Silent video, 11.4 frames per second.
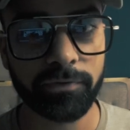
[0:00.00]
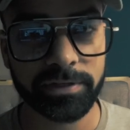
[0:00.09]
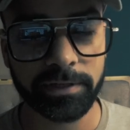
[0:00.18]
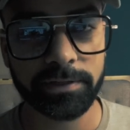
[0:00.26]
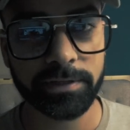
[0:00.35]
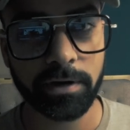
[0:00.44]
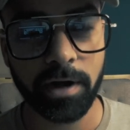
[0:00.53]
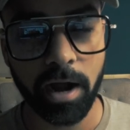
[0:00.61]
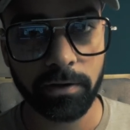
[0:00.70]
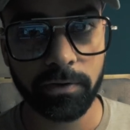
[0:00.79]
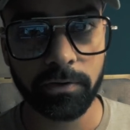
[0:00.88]
results are
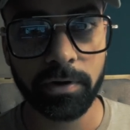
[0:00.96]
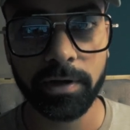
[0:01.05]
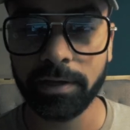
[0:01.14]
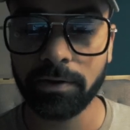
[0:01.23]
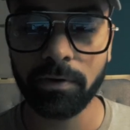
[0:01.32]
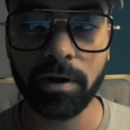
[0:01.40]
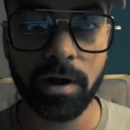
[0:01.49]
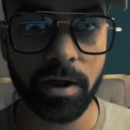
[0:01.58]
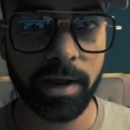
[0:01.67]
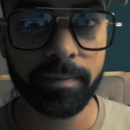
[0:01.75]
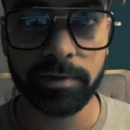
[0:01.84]
not good, you are
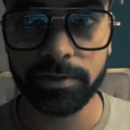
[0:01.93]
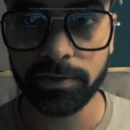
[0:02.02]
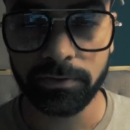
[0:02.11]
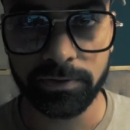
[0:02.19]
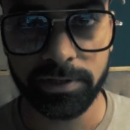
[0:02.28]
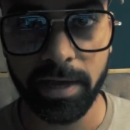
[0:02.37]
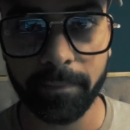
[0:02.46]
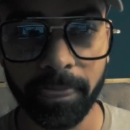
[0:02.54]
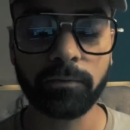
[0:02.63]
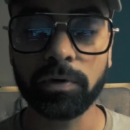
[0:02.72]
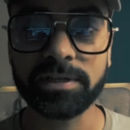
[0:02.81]
not able to use
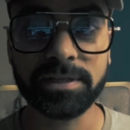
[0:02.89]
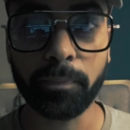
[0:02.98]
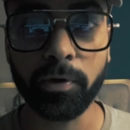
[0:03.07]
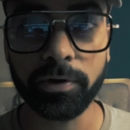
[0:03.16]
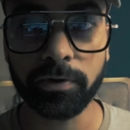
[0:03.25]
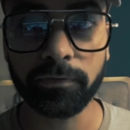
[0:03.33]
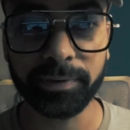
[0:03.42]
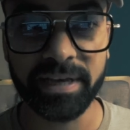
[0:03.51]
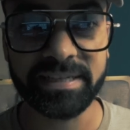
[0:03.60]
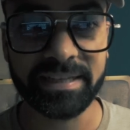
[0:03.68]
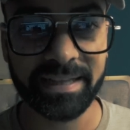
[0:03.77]
them, then what's the point of
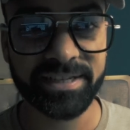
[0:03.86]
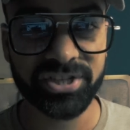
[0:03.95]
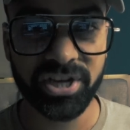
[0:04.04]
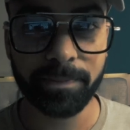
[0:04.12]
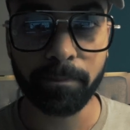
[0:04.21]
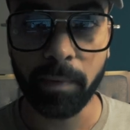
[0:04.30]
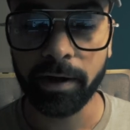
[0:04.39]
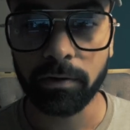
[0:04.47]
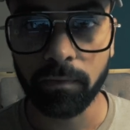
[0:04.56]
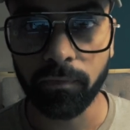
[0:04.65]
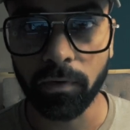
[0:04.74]
placing that cheap
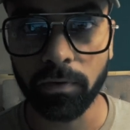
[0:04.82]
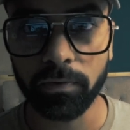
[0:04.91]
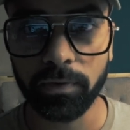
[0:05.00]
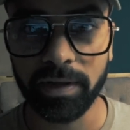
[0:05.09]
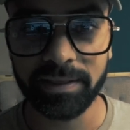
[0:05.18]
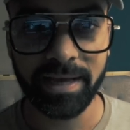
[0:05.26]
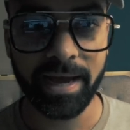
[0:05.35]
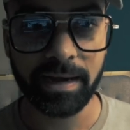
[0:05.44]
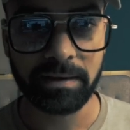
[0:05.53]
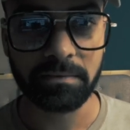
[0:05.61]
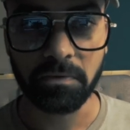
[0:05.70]
microphone in
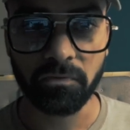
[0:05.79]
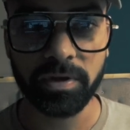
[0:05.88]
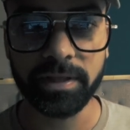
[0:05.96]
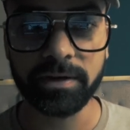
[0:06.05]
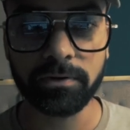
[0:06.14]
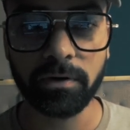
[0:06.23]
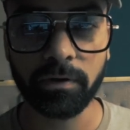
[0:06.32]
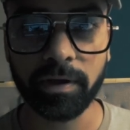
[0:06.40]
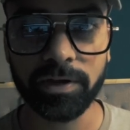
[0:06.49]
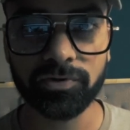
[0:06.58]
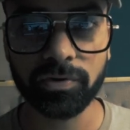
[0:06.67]
that really good
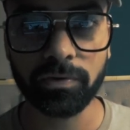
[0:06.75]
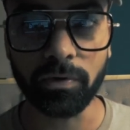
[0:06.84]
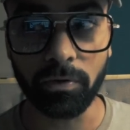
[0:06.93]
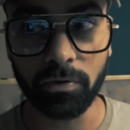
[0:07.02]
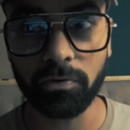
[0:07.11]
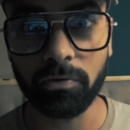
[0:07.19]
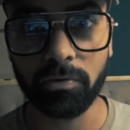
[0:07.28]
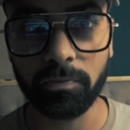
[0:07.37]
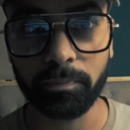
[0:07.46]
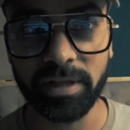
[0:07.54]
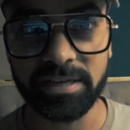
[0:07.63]
location, or
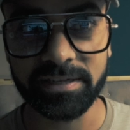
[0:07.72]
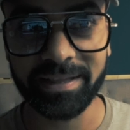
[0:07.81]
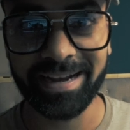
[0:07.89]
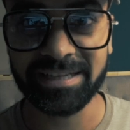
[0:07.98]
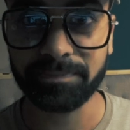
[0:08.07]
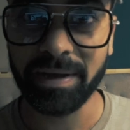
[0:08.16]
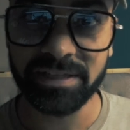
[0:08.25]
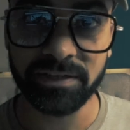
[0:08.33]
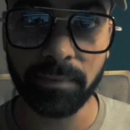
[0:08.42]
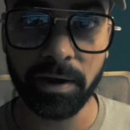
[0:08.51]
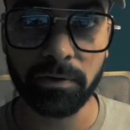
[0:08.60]
placing that
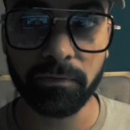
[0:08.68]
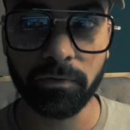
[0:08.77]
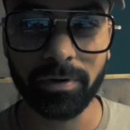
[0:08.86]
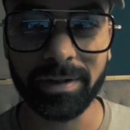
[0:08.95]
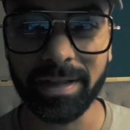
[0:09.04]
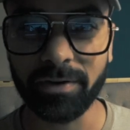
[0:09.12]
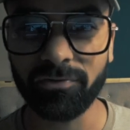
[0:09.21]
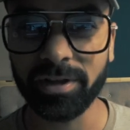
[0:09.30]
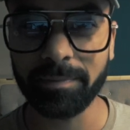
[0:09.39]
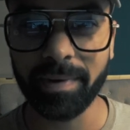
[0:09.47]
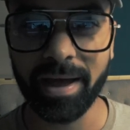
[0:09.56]
expensive microphone in that
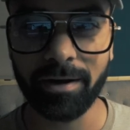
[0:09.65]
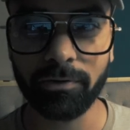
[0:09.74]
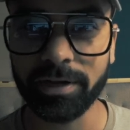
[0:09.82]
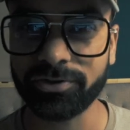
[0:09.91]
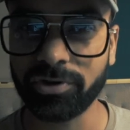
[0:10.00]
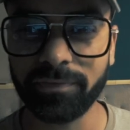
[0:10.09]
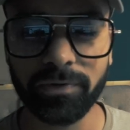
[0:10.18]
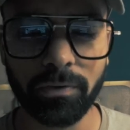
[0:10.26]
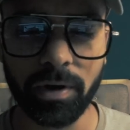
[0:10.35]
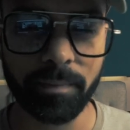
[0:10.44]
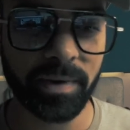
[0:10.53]
really bad location, if you
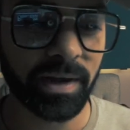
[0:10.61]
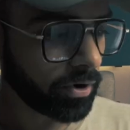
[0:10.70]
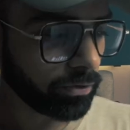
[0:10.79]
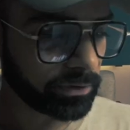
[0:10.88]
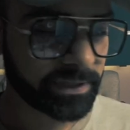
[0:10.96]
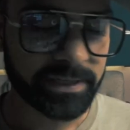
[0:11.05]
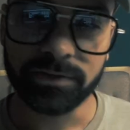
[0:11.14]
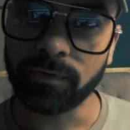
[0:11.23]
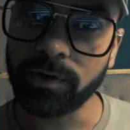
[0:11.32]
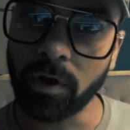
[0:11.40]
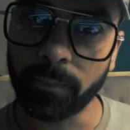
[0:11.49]
know what I mean. All these
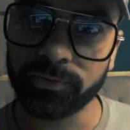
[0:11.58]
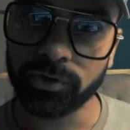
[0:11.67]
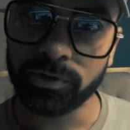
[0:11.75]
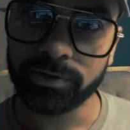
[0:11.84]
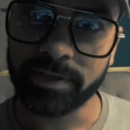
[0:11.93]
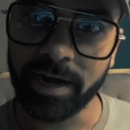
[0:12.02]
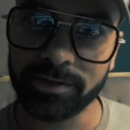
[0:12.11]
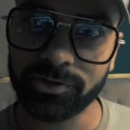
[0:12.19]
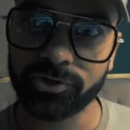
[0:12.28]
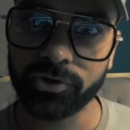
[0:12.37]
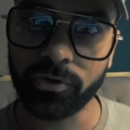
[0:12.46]
three options that I
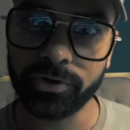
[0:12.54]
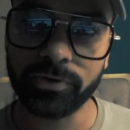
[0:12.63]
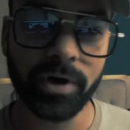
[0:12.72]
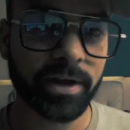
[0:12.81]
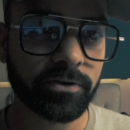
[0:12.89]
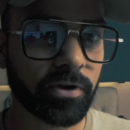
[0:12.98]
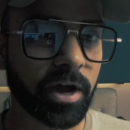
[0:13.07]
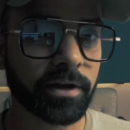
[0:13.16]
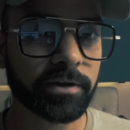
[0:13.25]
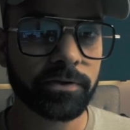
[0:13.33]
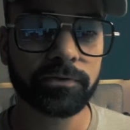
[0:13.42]
just showed you, I do
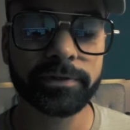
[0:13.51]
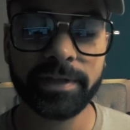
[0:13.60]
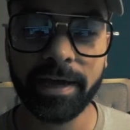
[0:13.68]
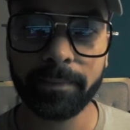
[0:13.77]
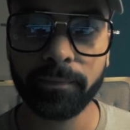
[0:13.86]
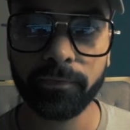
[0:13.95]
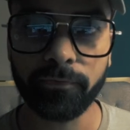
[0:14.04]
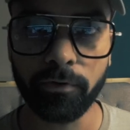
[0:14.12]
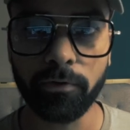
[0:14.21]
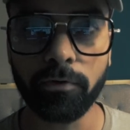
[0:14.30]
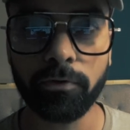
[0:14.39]
not use them
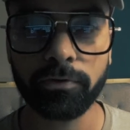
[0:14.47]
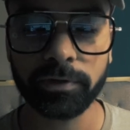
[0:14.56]
for